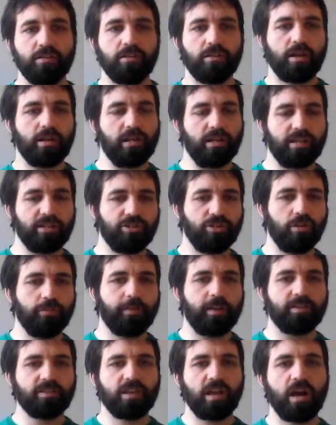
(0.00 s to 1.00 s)
Another dual
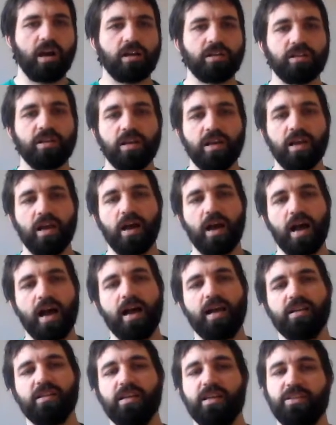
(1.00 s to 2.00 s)
face card,
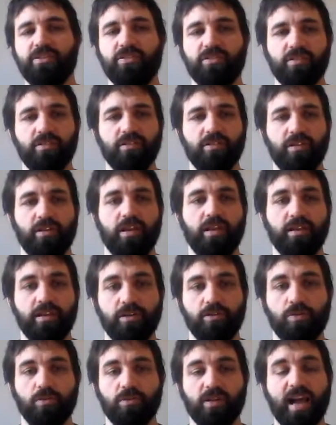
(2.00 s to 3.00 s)
and it's
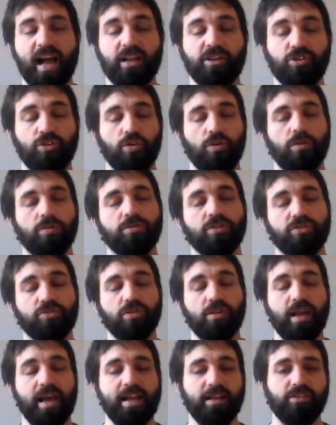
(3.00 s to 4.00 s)
your catch-all
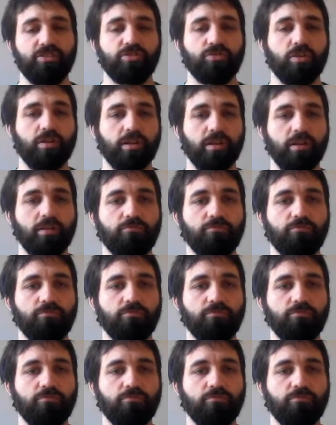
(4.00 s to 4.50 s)
destroy